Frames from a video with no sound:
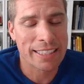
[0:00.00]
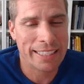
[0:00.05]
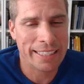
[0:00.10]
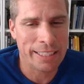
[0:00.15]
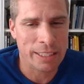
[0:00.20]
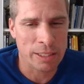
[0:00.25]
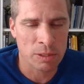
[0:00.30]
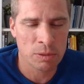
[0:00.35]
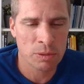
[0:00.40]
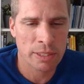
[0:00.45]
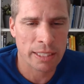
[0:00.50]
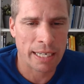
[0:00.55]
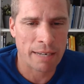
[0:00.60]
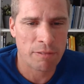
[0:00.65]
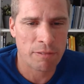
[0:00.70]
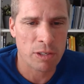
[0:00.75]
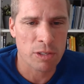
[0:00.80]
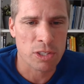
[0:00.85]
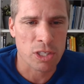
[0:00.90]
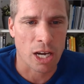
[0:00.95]
you that
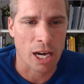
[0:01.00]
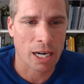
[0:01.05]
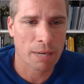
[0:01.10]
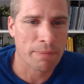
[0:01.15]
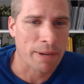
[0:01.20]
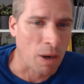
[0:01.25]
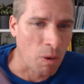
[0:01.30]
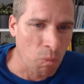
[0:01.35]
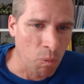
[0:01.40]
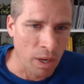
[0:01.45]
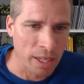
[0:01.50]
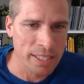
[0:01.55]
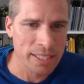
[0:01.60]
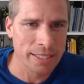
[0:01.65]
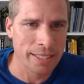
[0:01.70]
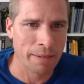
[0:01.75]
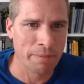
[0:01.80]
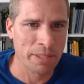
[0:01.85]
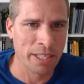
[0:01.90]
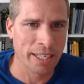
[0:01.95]
if you talk about one
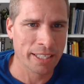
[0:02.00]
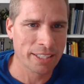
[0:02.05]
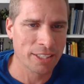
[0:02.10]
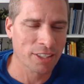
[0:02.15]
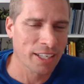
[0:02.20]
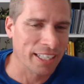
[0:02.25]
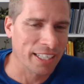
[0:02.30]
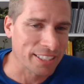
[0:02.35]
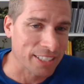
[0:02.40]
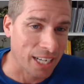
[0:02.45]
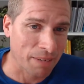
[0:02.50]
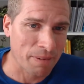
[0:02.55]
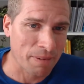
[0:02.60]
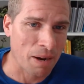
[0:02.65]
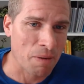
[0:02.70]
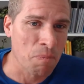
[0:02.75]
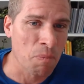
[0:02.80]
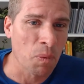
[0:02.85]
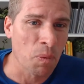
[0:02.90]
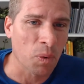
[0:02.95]
subject, you're going to talk
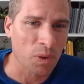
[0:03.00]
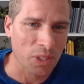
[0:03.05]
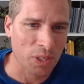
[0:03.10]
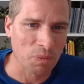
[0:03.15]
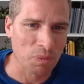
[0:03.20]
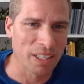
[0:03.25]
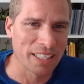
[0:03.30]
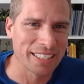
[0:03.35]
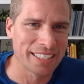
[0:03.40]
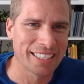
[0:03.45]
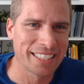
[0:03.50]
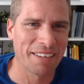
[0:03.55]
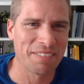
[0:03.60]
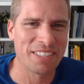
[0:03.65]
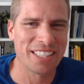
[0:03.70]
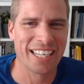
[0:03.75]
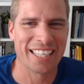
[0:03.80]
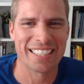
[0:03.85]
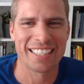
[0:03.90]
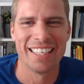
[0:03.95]
about more than one
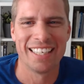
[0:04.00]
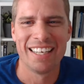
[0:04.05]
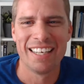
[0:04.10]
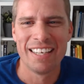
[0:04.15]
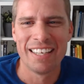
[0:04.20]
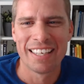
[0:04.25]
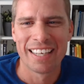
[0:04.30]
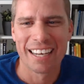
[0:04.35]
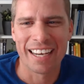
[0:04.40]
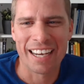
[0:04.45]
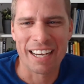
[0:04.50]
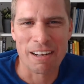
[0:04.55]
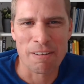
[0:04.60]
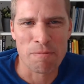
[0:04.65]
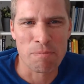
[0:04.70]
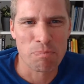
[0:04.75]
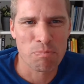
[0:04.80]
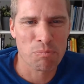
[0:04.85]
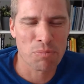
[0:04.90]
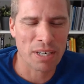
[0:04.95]
subject.
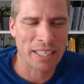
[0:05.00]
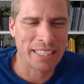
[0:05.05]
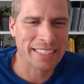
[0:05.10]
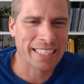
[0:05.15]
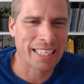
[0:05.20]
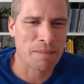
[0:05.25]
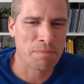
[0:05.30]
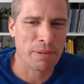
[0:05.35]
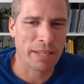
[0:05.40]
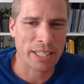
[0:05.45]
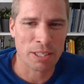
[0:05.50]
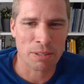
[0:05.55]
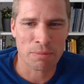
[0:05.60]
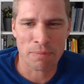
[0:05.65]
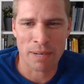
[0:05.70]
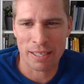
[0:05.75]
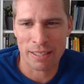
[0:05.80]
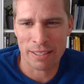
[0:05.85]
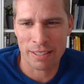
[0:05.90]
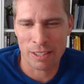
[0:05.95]
Brittany's going to pick
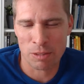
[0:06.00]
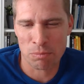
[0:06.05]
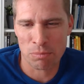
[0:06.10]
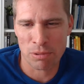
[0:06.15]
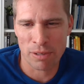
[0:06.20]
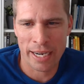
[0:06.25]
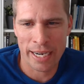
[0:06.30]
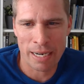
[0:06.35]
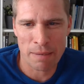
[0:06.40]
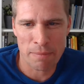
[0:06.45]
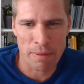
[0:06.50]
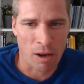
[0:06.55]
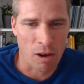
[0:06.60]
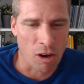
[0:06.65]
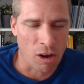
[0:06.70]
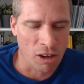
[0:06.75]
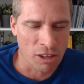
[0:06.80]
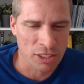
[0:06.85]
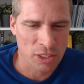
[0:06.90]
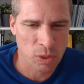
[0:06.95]
your brain about
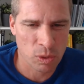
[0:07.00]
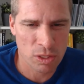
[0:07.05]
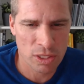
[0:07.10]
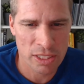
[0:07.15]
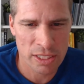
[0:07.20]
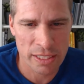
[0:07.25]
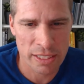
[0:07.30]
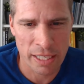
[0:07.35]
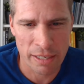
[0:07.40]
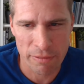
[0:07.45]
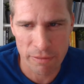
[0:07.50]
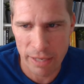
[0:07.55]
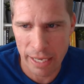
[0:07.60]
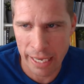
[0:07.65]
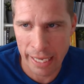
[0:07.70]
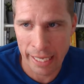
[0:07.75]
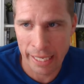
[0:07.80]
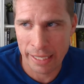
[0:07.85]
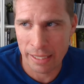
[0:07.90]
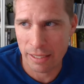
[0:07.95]
all sorts of stuff,
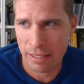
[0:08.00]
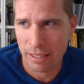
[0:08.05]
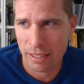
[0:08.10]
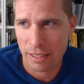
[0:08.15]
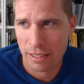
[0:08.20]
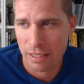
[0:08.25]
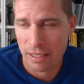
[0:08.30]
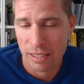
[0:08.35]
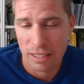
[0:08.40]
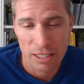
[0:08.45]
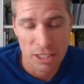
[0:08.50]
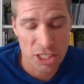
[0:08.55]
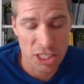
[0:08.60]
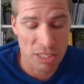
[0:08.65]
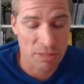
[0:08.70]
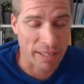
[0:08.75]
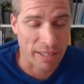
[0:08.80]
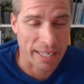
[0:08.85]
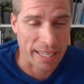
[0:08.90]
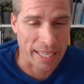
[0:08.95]
and she's
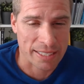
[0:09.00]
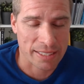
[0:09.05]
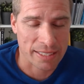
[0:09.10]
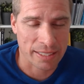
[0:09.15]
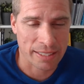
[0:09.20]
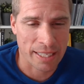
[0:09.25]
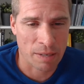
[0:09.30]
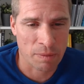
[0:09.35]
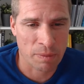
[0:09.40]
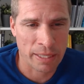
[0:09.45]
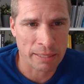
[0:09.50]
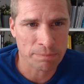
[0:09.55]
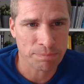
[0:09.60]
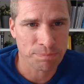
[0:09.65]
fantastic that way.